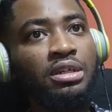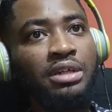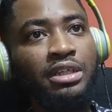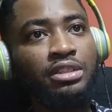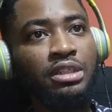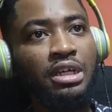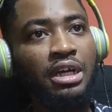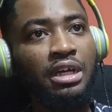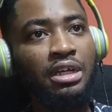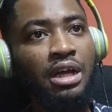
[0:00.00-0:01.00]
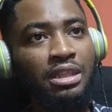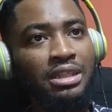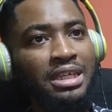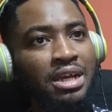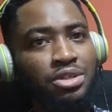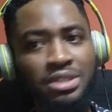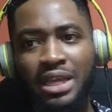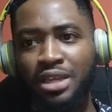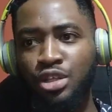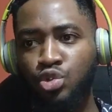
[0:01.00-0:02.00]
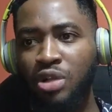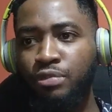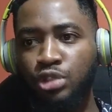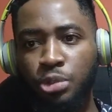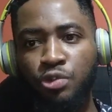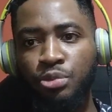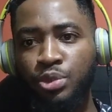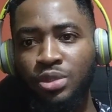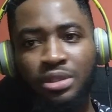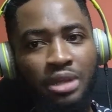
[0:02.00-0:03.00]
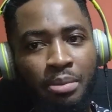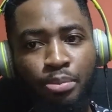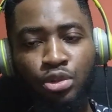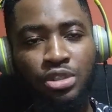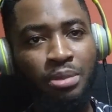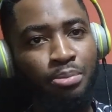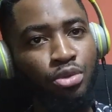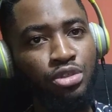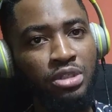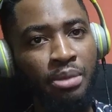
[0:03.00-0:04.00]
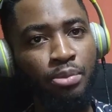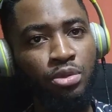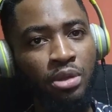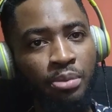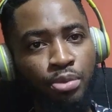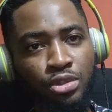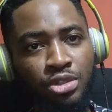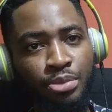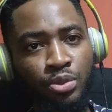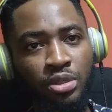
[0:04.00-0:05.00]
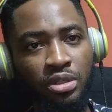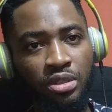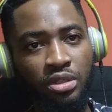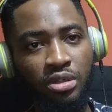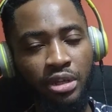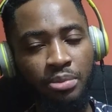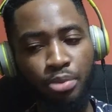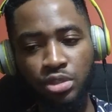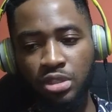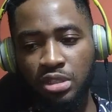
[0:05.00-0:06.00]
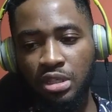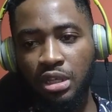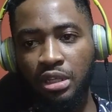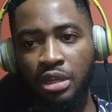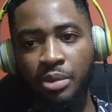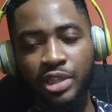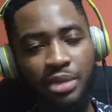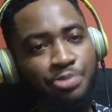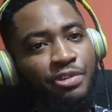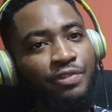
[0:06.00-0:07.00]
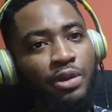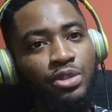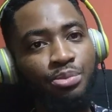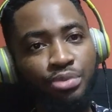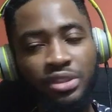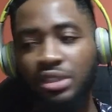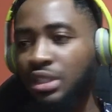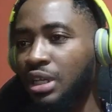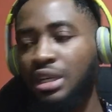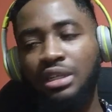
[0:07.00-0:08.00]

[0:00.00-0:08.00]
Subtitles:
Right? I think that's how she died. Yeah, they threw her from the top of a building and bounced the building. Right, they bounced it. How many times Fela was in prison?